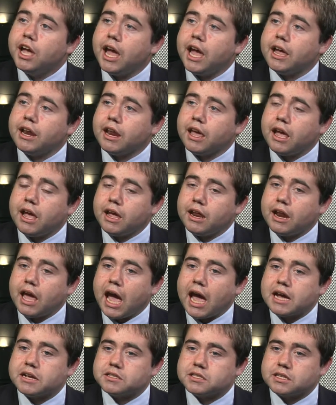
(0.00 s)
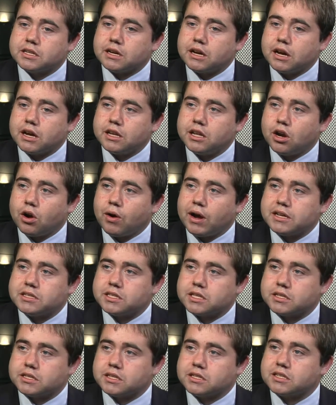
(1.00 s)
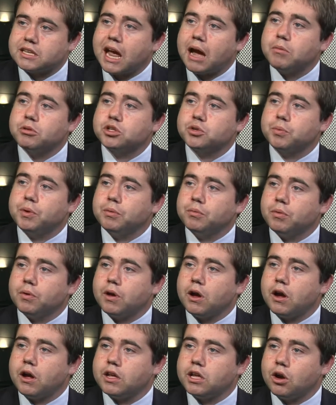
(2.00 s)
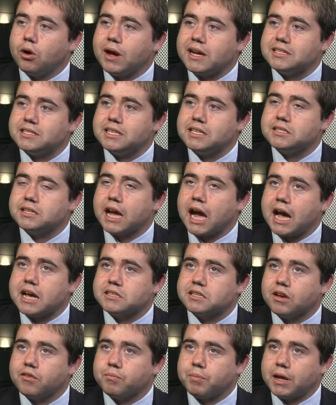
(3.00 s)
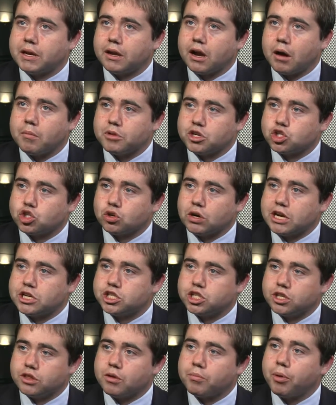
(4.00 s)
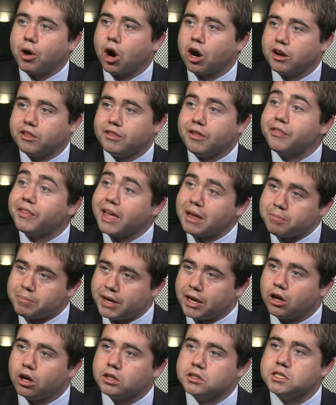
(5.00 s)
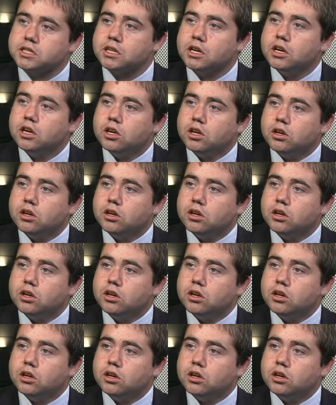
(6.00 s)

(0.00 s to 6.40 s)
And as this establishment, as these guys have become entrenched in the party that they built,